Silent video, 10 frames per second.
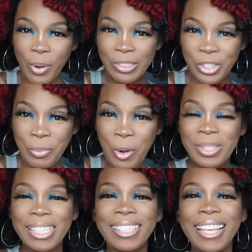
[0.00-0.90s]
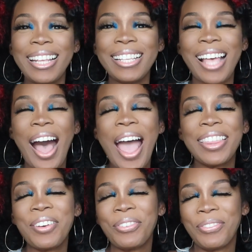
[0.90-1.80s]
Bonjour Mon Petites, it is
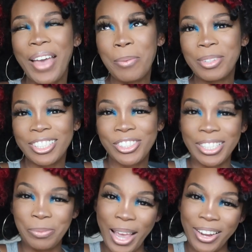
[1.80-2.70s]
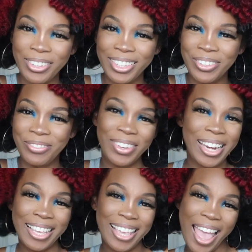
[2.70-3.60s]
I, the fabulous Tricks, back with a new
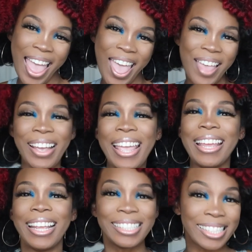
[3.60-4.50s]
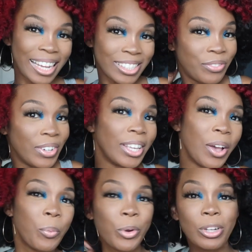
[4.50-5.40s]
video. And in today's
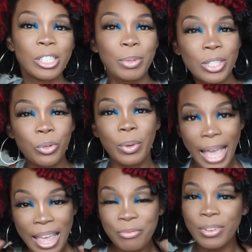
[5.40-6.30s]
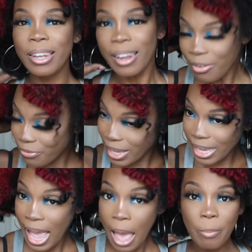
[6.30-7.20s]
video, we're going to be doing a
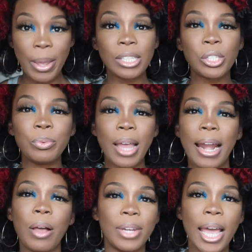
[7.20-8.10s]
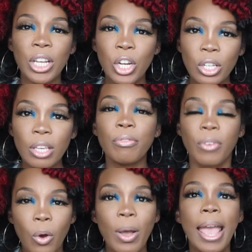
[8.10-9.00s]
fluffy Bantu knot out. Not a curly
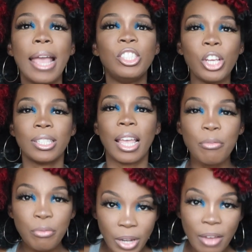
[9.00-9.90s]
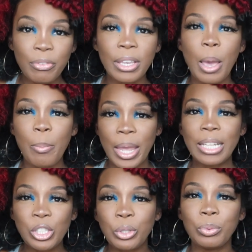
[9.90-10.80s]
fro, just a fluffy
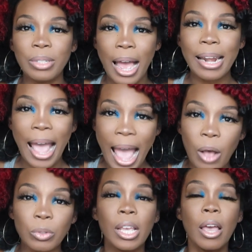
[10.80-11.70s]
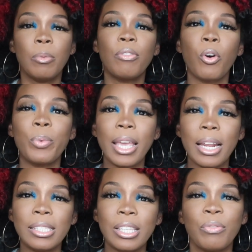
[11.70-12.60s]
Bantu knot out. Before we get
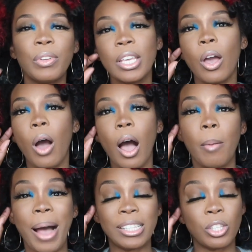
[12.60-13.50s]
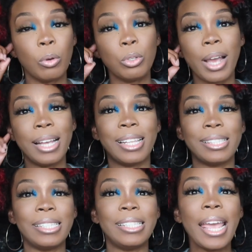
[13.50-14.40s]
into the video, I told you guys
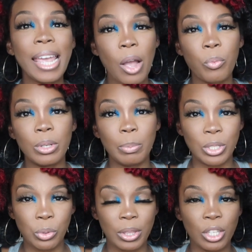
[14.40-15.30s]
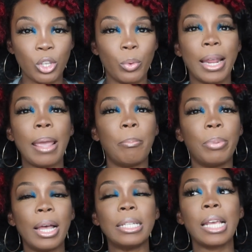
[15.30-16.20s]
that today I would be doing the Q&A,
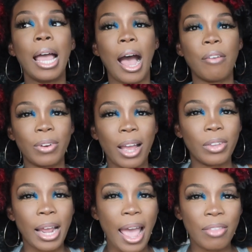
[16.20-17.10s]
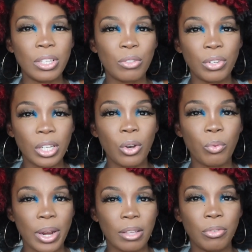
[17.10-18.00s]
but I forgot that I had this
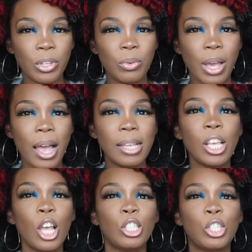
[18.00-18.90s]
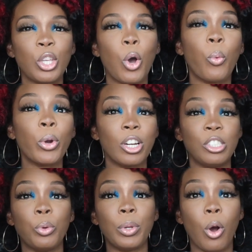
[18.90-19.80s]
video ready for you guys. So we're going
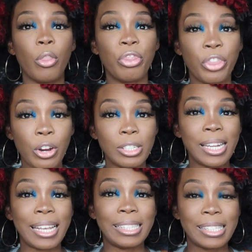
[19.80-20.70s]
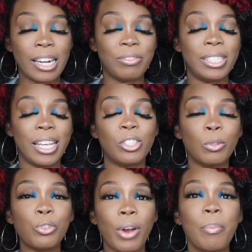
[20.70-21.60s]
to do it on Thursday instead of today.
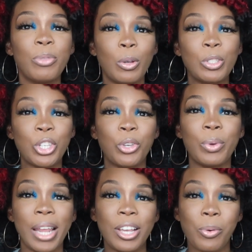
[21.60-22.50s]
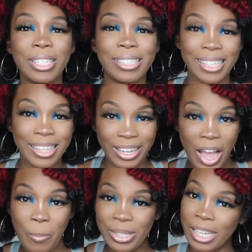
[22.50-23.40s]
So drop those Q&A questions in the
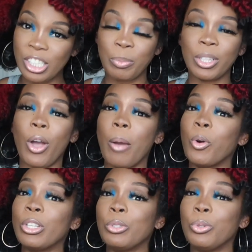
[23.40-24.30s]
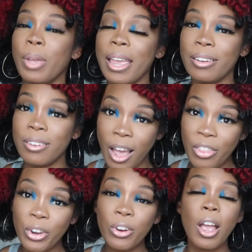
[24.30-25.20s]
comment section below. I'm going to do
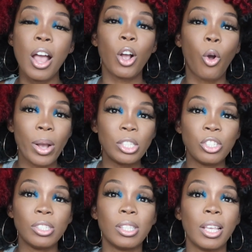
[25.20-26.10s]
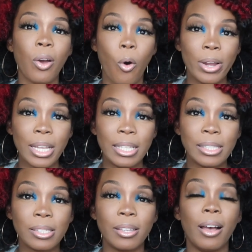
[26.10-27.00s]
another questions thing on
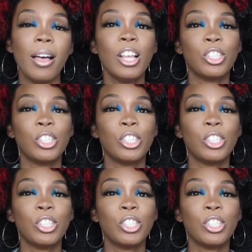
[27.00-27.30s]
Insta.